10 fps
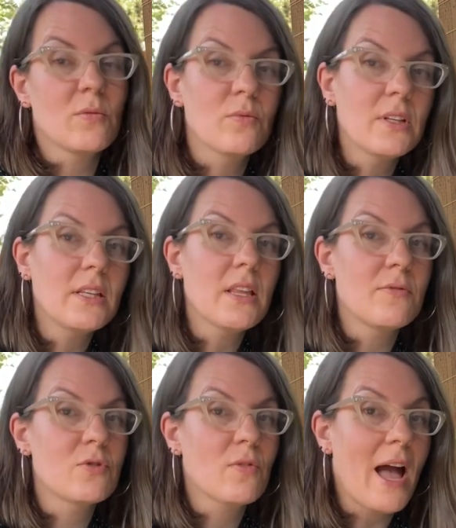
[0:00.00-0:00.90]
I really
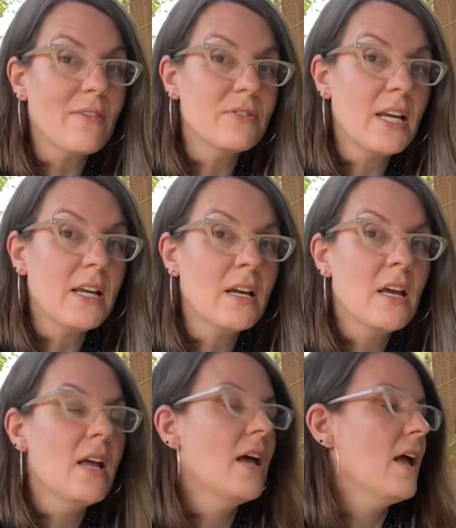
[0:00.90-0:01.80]
love drafting
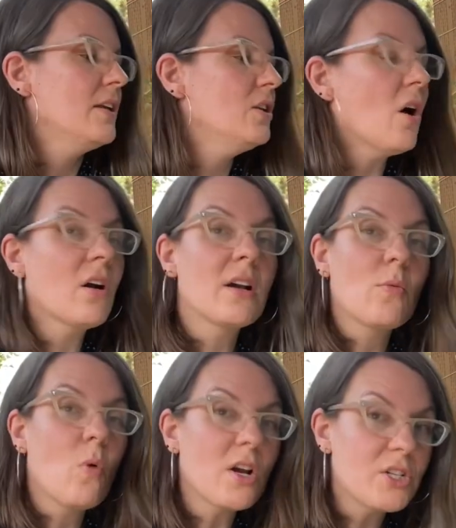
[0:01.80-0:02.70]

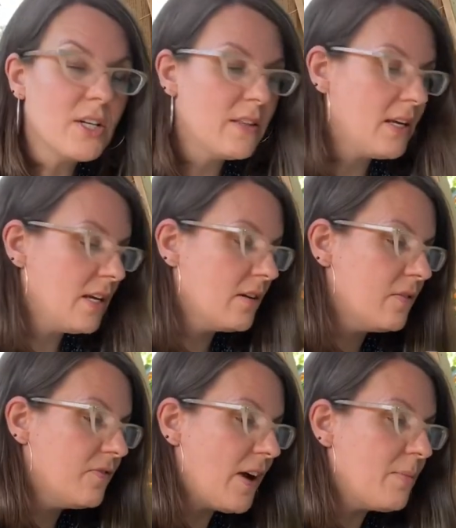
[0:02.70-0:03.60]
yarn, watching the
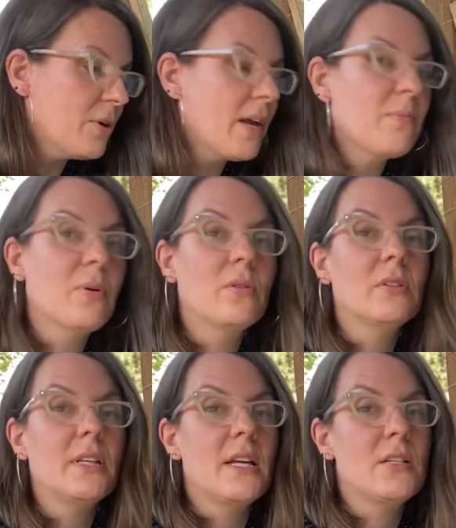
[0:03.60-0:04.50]
fiber get
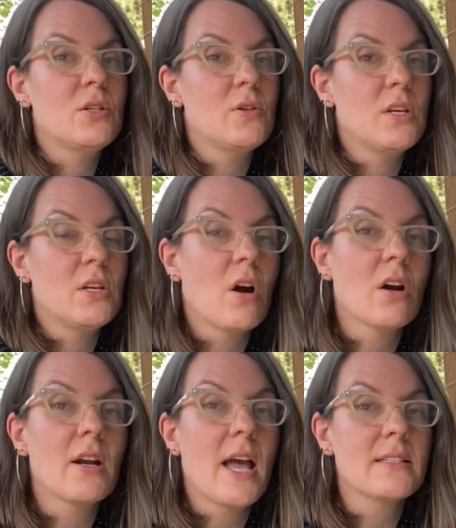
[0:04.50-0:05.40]
pulled into the
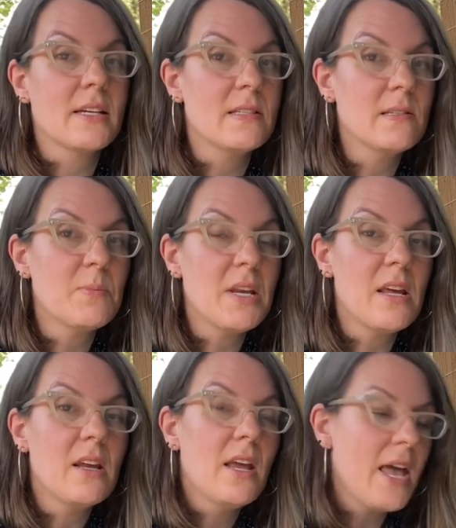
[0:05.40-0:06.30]
yarn as I spin it,